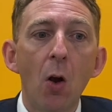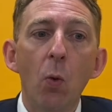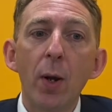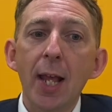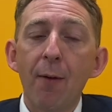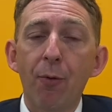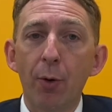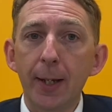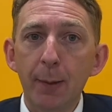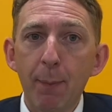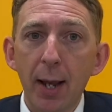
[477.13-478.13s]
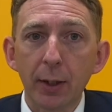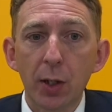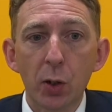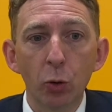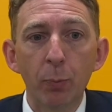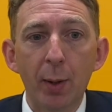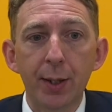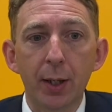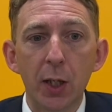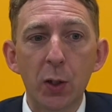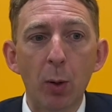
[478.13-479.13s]
We therefore expect the school
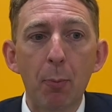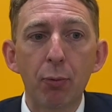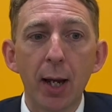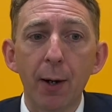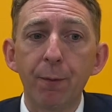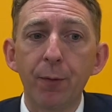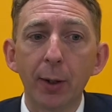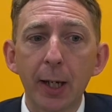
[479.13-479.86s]
buses to operate at full